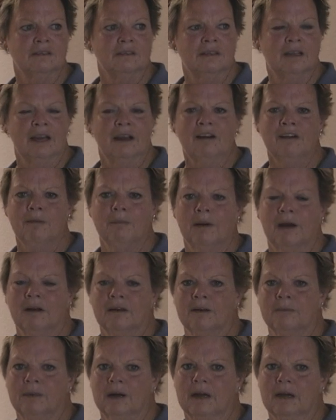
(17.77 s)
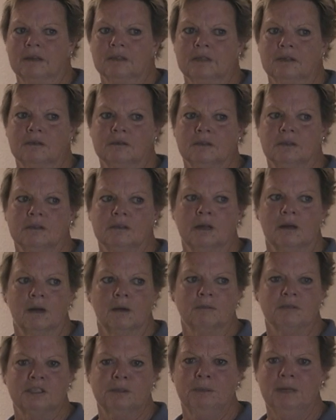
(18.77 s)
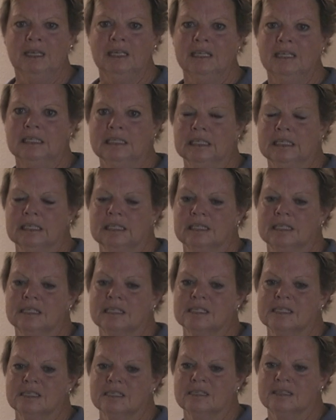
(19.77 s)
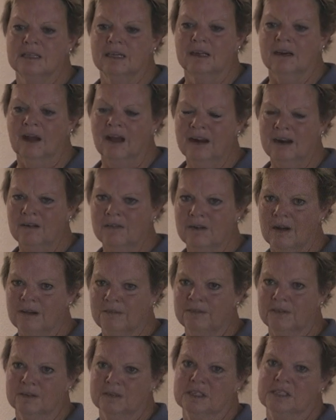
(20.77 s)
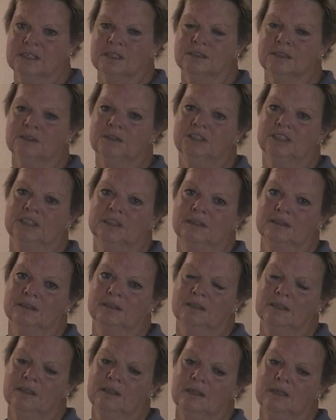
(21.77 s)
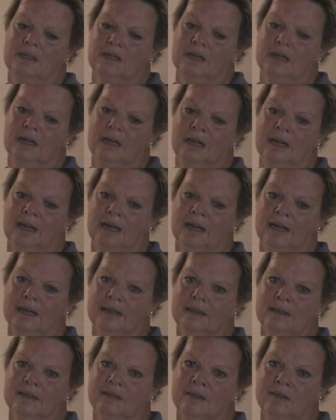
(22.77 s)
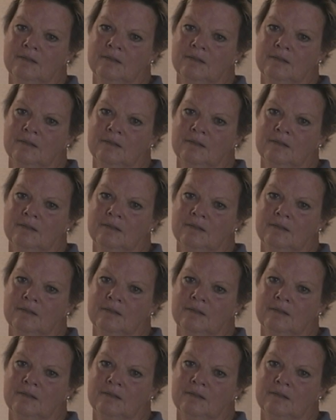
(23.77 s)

care about speaking like this is that I don't offer a solution, and